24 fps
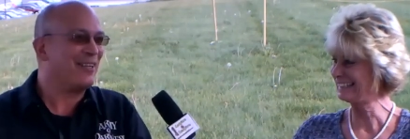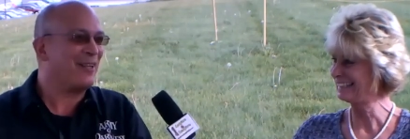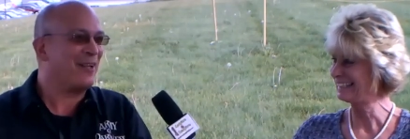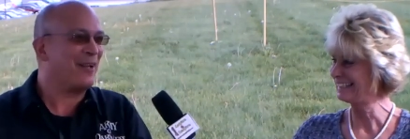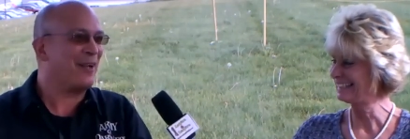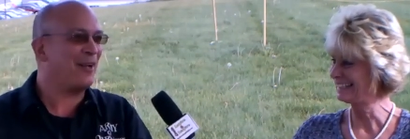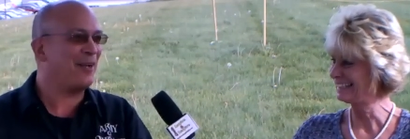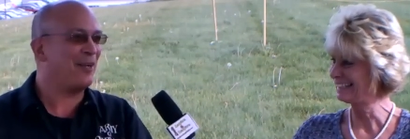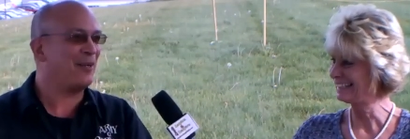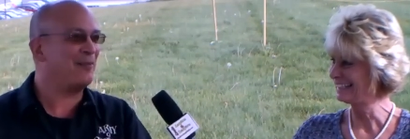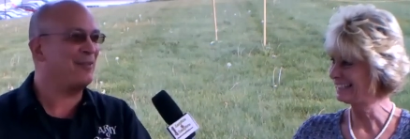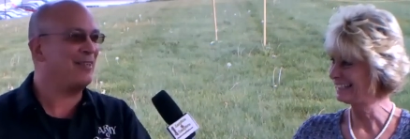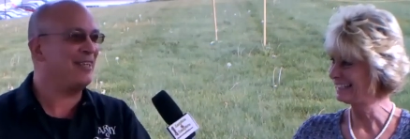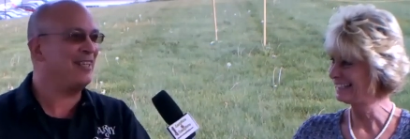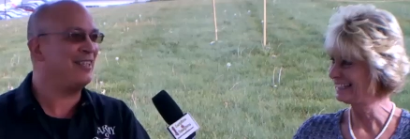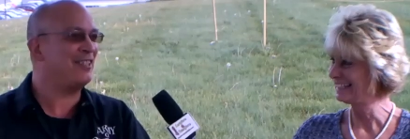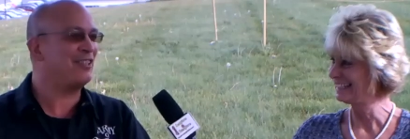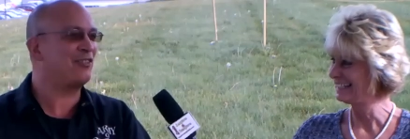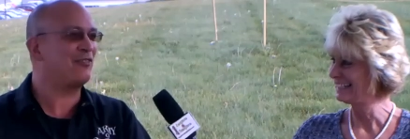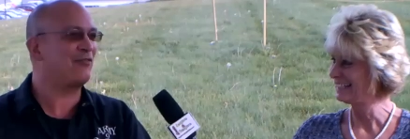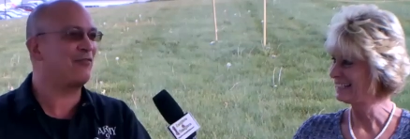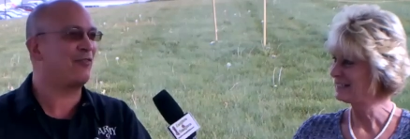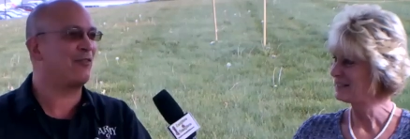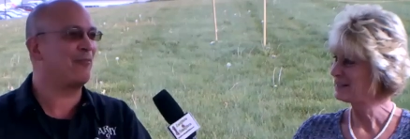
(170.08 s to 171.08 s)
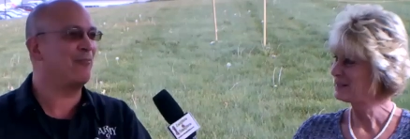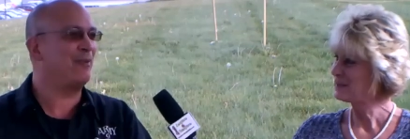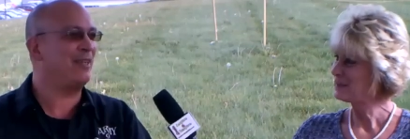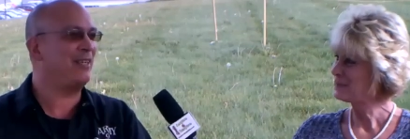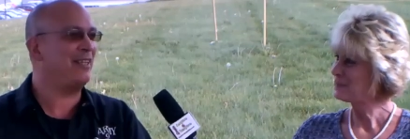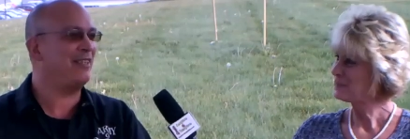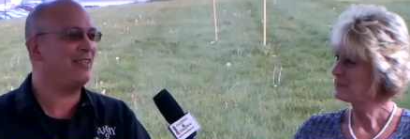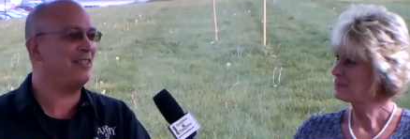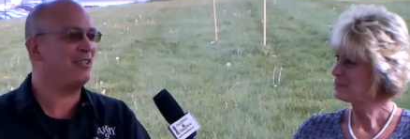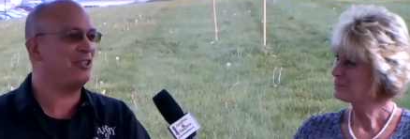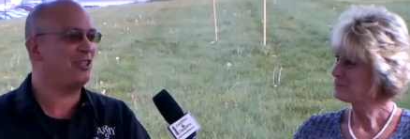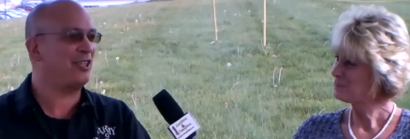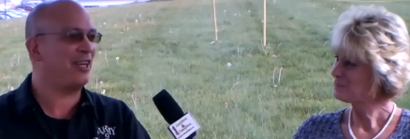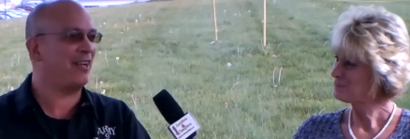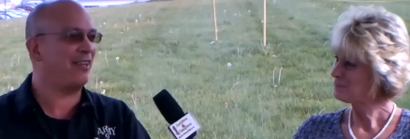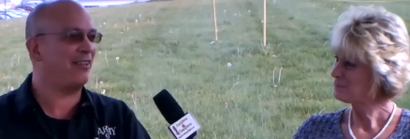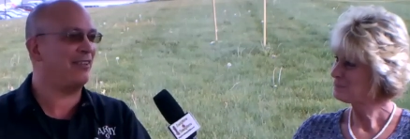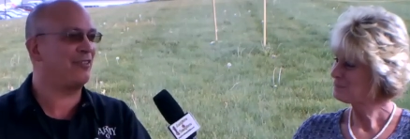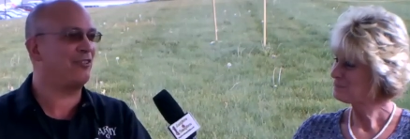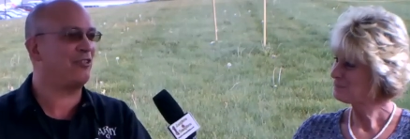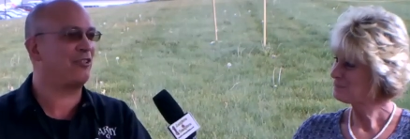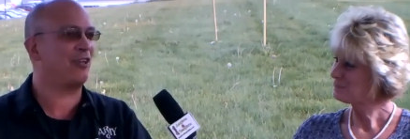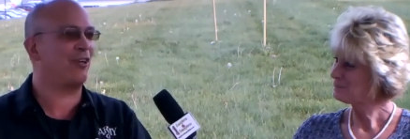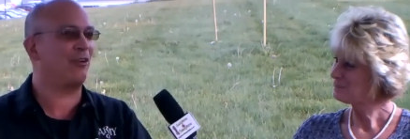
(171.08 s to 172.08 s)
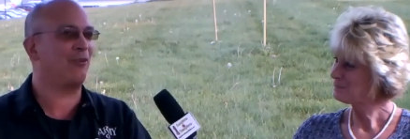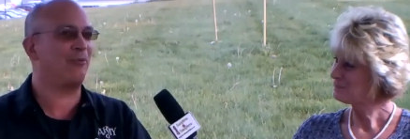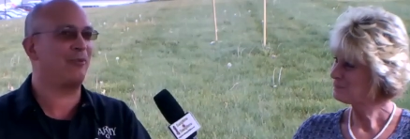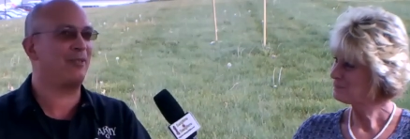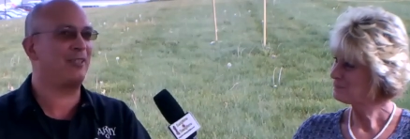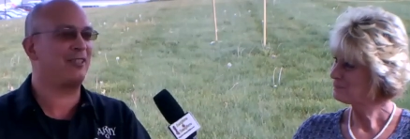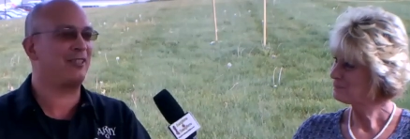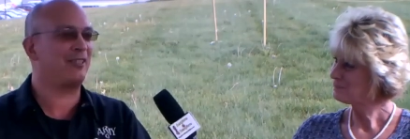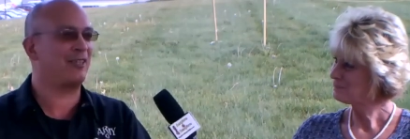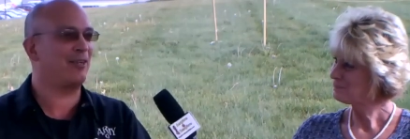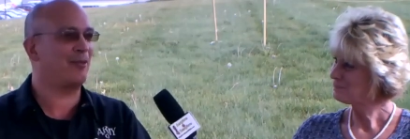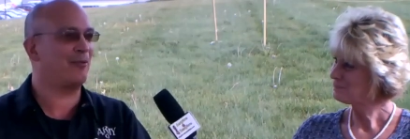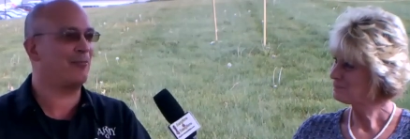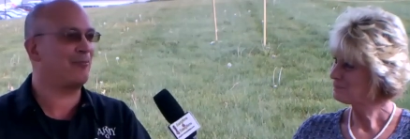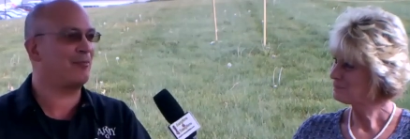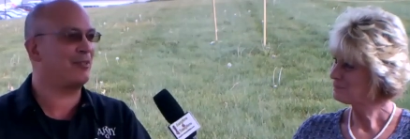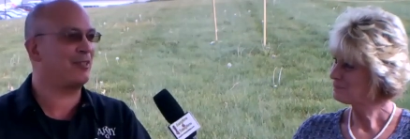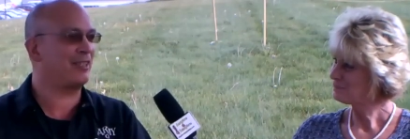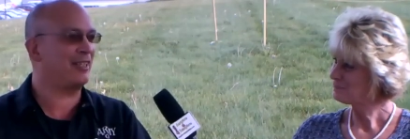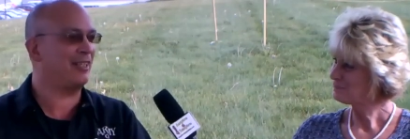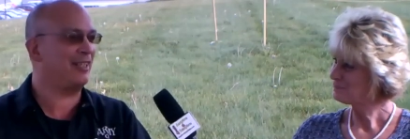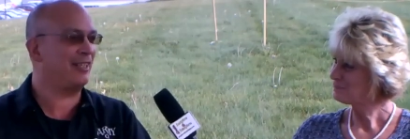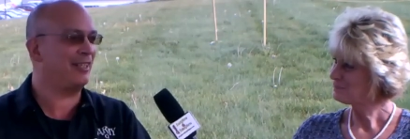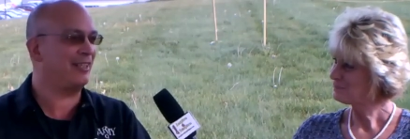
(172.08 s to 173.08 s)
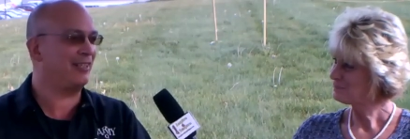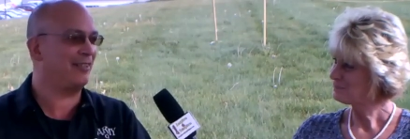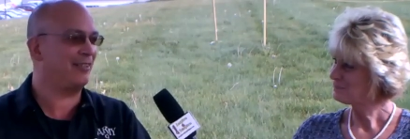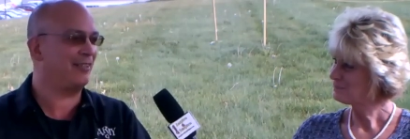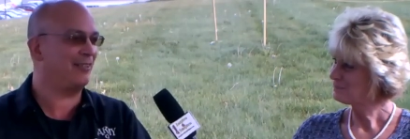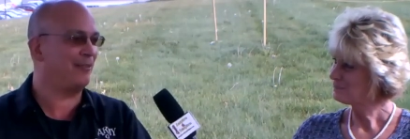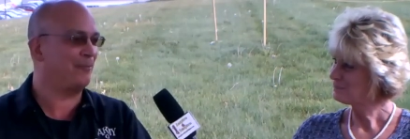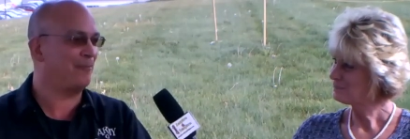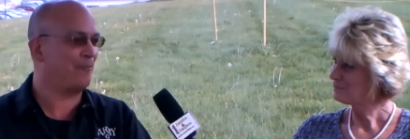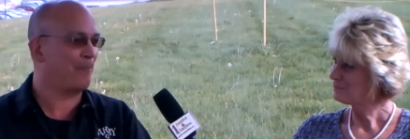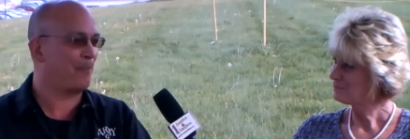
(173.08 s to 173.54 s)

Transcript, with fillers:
Speaker 1: uh, it's, for me, the challenge always comes in